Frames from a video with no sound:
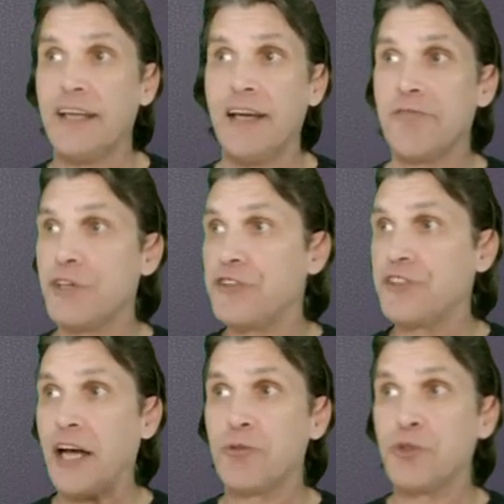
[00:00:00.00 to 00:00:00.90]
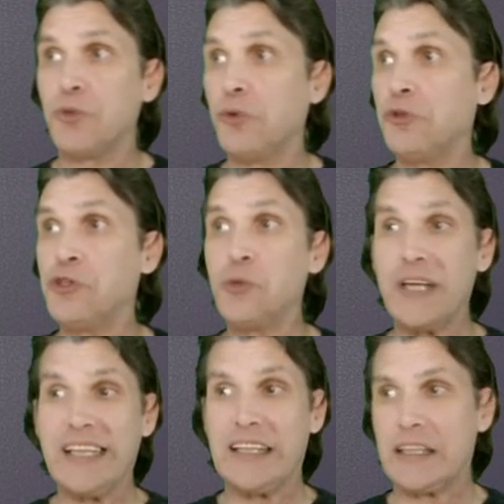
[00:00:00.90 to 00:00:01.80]
Every sound tool you
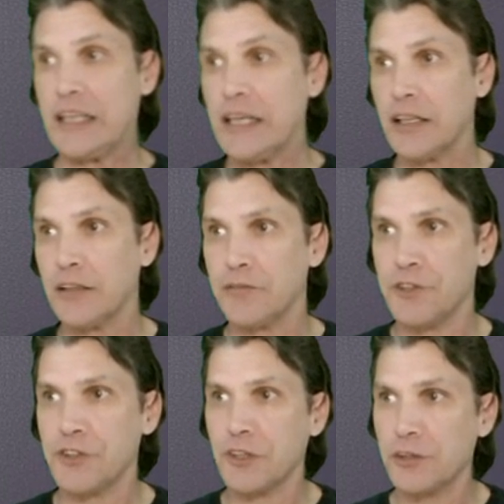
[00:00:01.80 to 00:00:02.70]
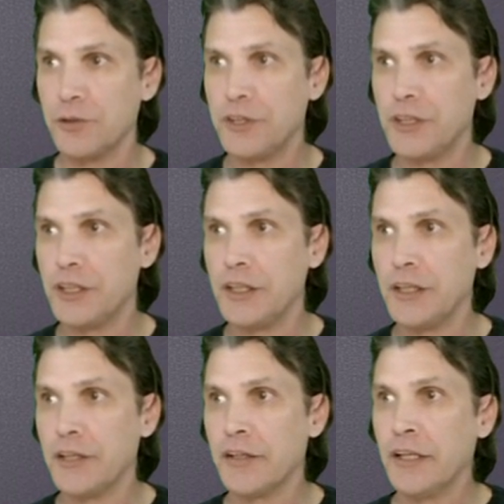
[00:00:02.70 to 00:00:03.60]
can think of is included in
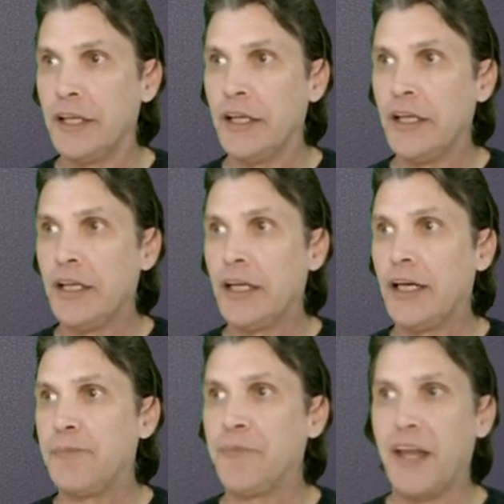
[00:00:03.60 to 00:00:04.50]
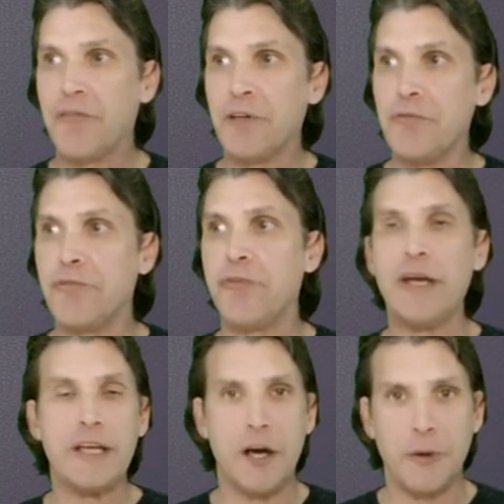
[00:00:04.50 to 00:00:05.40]
here. Every
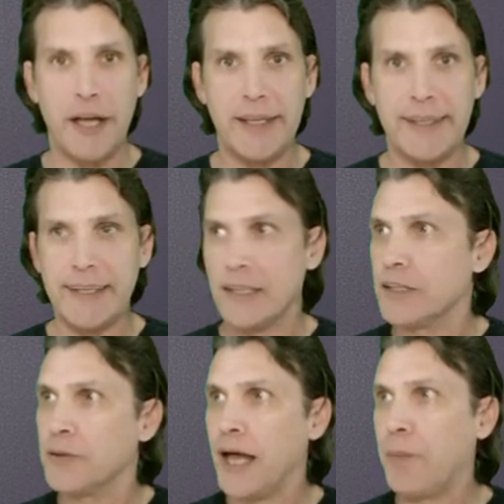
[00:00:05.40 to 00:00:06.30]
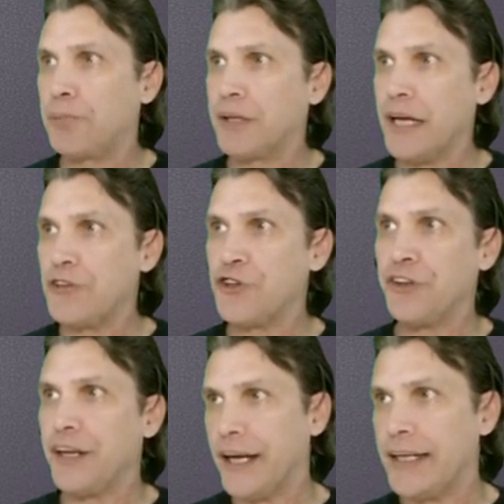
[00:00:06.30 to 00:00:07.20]
video editing
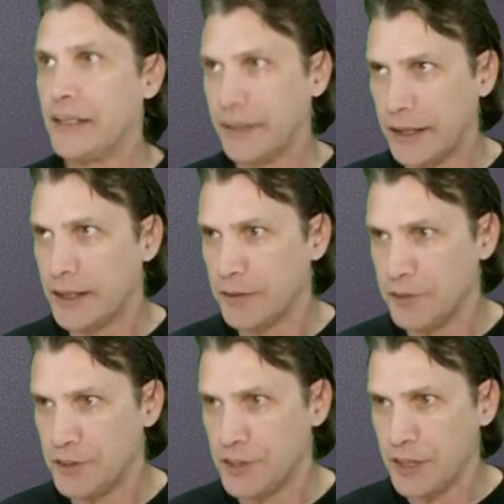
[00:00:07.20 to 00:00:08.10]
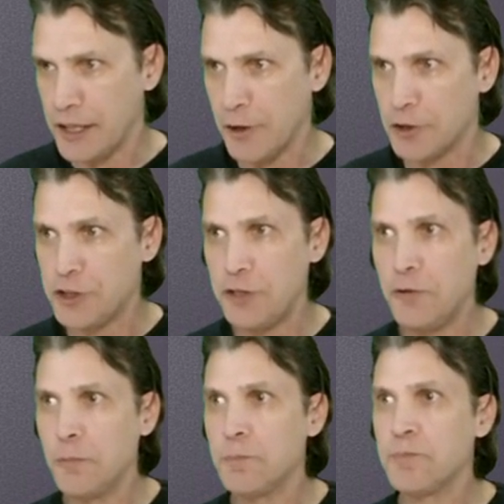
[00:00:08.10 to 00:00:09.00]
application that I can think of is in here too.